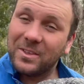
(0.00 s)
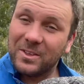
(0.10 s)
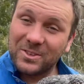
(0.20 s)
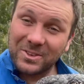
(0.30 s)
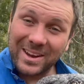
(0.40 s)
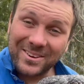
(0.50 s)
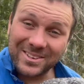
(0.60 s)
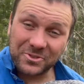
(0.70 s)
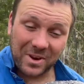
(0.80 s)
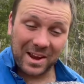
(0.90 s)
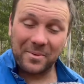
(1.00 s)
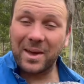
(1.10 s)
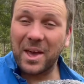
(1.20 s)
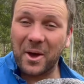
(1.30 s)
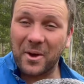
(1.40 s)
So here in Australia,
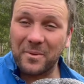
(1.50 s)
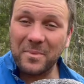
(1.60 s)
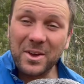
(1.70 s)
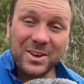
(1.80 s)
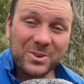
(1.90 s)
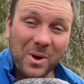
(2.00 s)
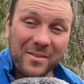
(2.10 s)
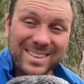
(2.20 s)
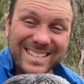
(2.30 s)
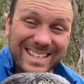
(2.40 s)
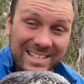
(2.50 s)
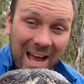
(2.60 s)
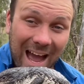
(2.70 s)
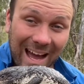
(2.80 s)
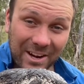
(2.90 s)
we're home to over
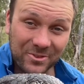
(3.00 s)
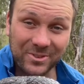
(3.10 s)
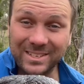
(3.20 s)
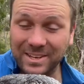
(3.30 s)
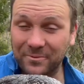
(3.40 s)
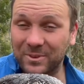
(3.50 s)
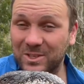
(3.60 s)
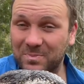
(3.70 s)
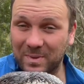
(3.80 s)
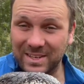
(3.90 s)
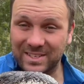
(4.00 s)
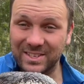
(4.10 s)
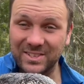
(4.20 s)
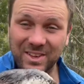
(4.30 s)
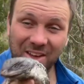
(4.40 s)
600 different
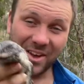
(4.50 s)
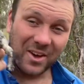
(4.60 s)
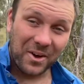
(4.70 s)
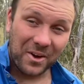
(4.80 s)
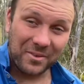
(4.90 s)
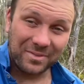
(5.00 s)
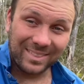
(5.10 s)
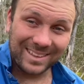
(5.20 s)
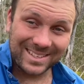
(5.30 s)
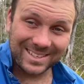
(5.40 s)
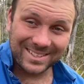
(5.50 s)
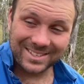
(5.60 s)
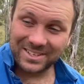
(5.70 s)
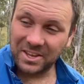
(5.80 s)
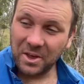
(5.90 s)
species of
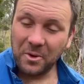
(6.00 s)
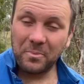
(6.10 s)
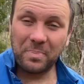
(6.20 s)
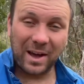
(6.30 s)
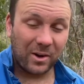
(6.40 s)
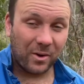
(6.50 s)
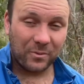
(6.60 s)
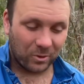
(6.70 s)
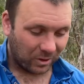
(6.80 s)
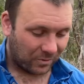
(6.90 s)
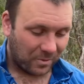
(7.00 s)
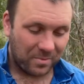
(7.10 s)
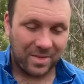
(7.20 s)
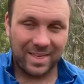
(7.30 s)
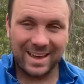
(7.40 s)
lizards. But of all of
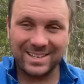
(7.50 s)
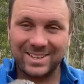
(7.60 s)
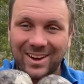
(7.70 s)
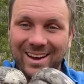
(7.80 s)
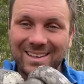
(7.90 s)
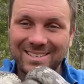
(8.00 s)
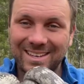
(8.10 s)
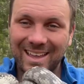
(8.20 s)
them, these guys